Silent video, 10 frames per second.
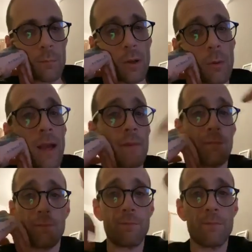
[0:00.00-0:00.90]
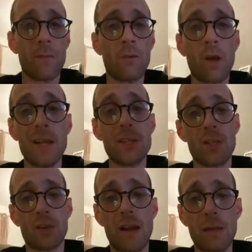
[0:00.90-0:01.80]
By the way, I've got
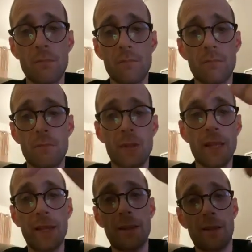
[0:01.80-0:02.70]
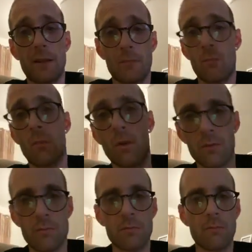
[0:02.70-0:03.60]
Instagram. Link.
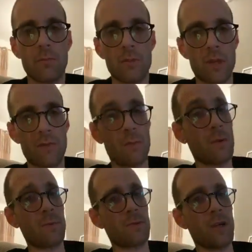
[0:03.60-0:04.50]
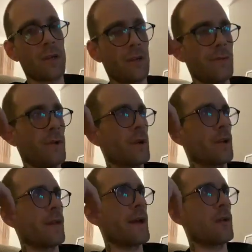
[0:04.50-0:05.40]
It's over on my website. You can find
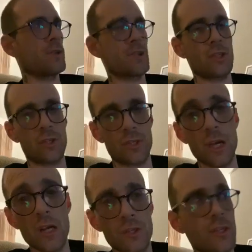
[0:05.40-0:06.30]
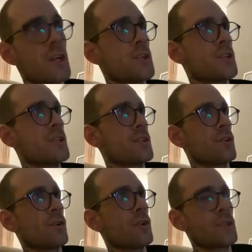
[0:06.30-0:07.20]
it there. Or just search
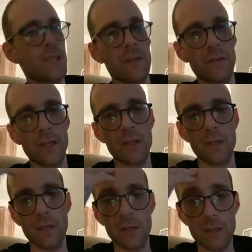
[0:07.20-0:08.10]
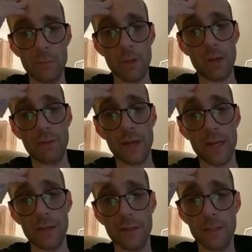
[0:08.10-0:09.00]
Stinson Hunter TV. Be over
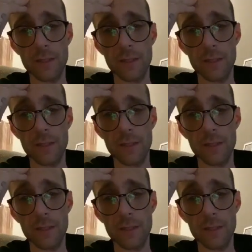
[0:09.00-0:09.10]
there.